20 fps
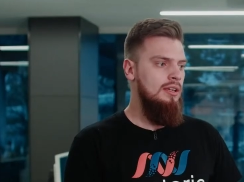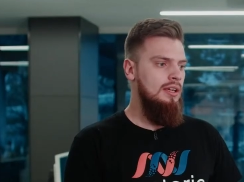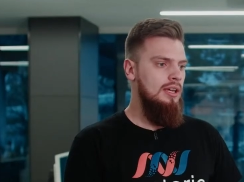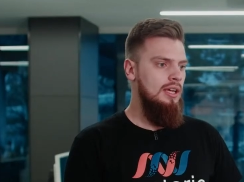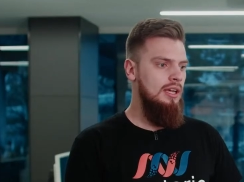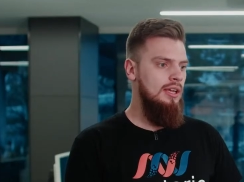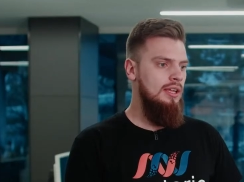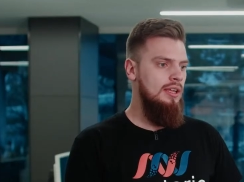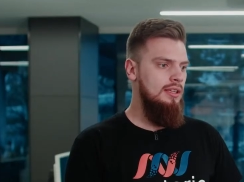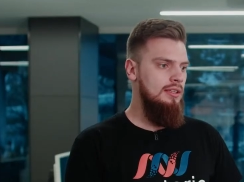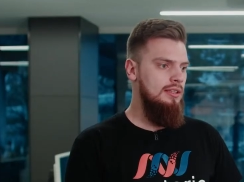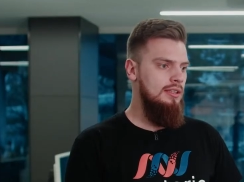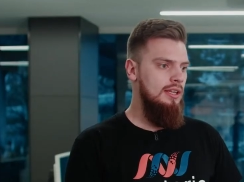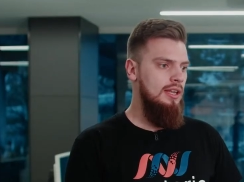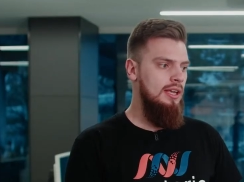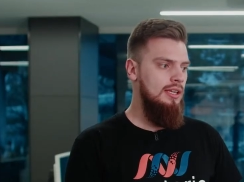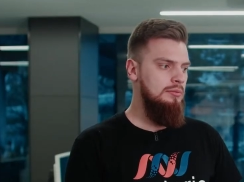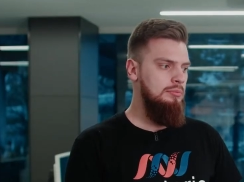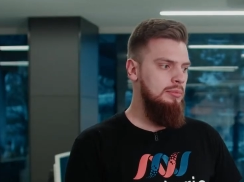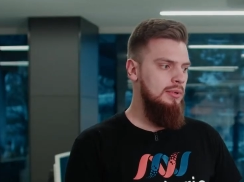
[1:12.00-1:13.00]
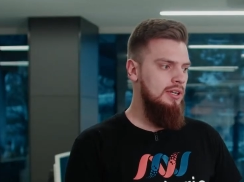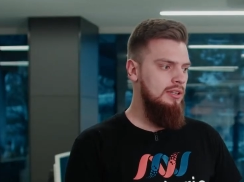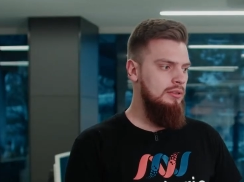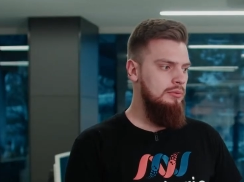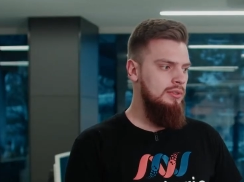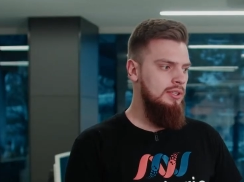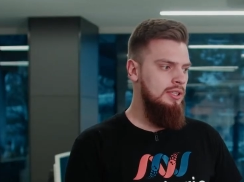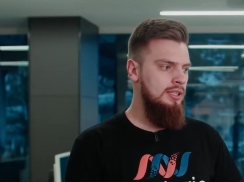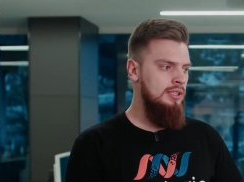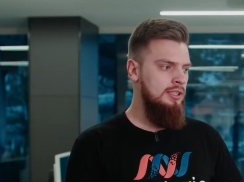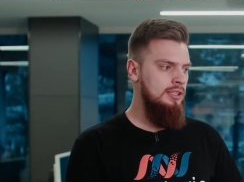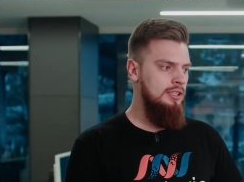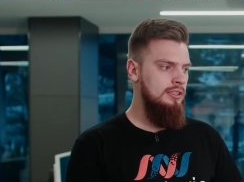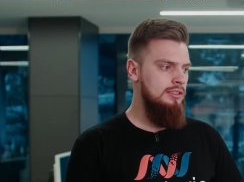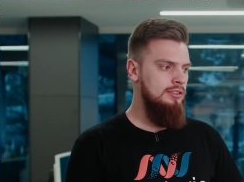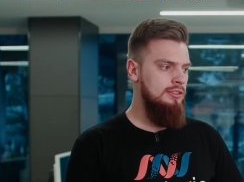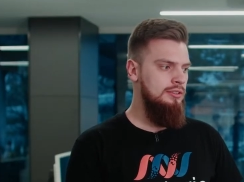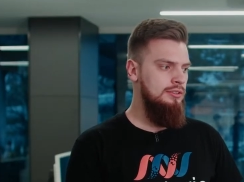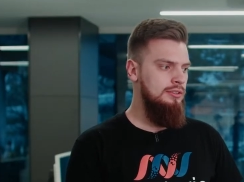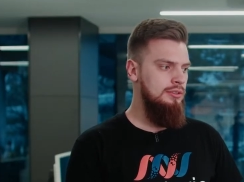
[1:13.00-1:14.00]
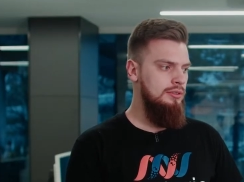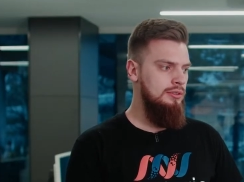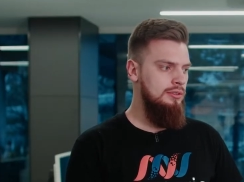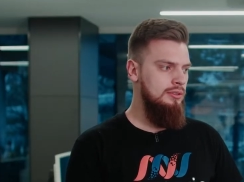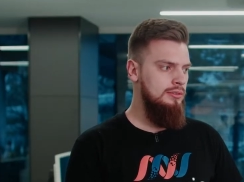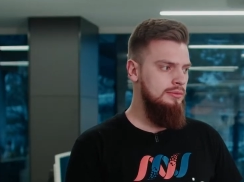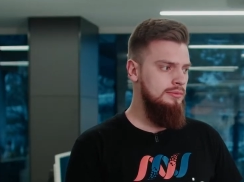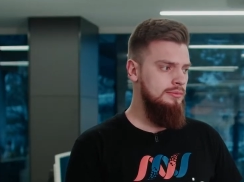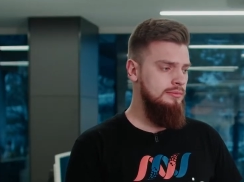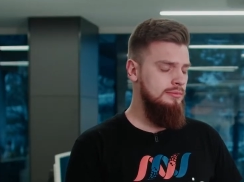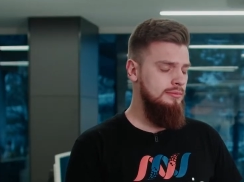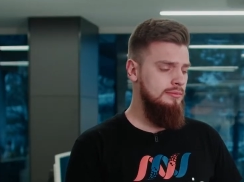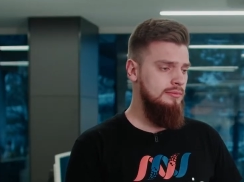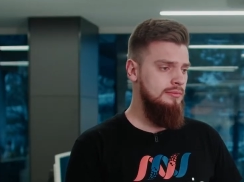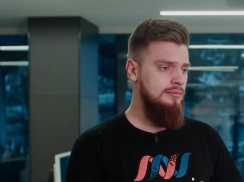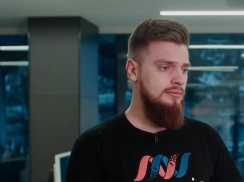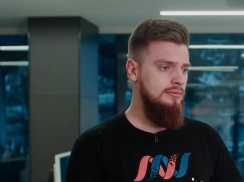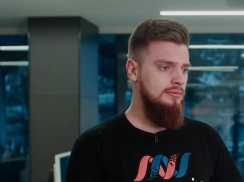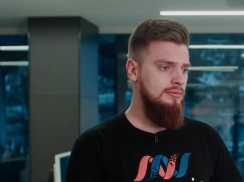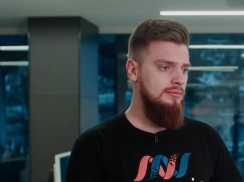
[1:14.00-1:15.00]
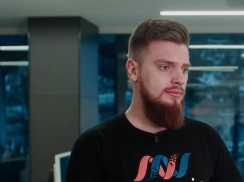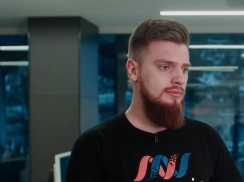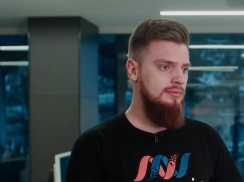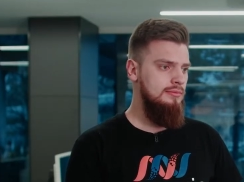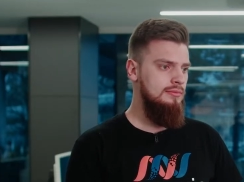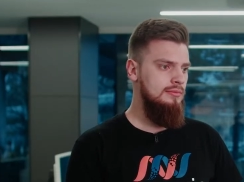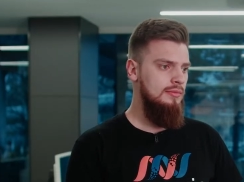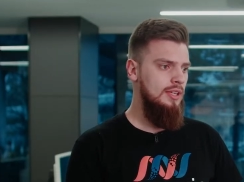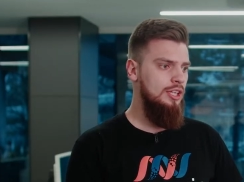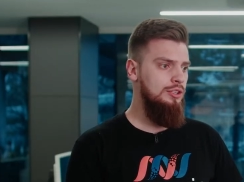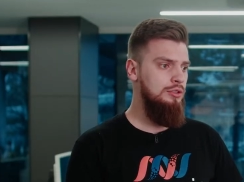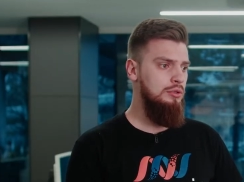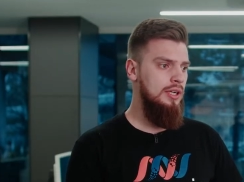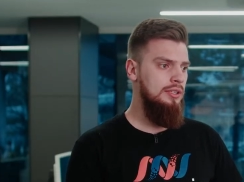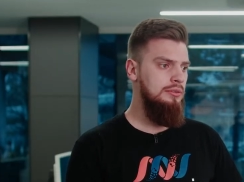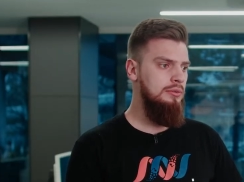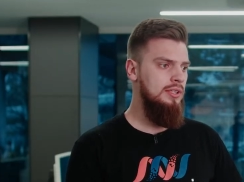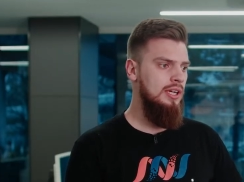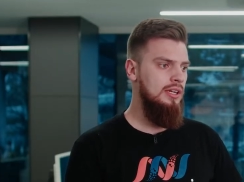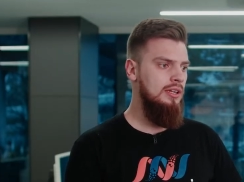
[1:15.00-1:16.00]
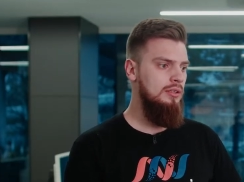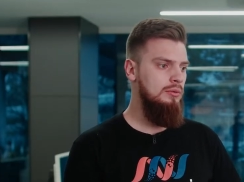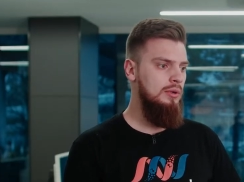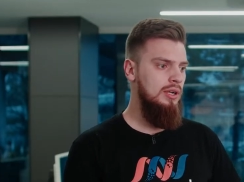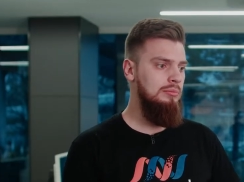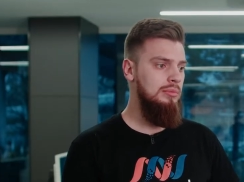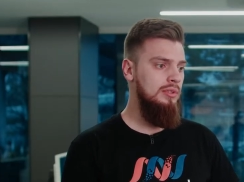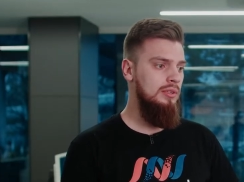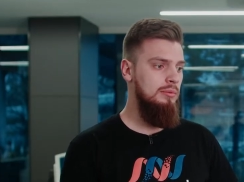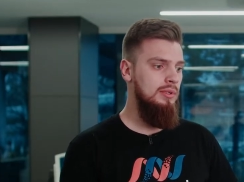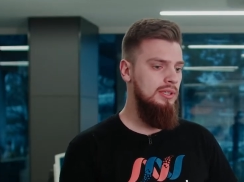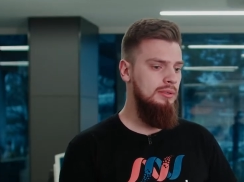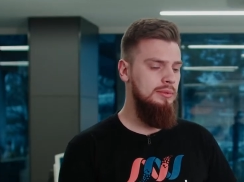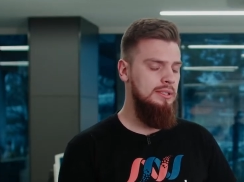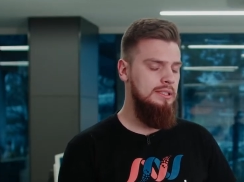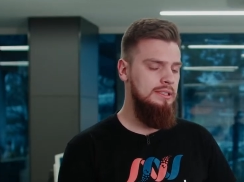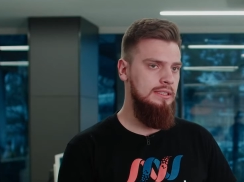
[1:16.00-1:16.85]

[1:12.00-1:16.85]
And the last part really is to try to tackle one problem,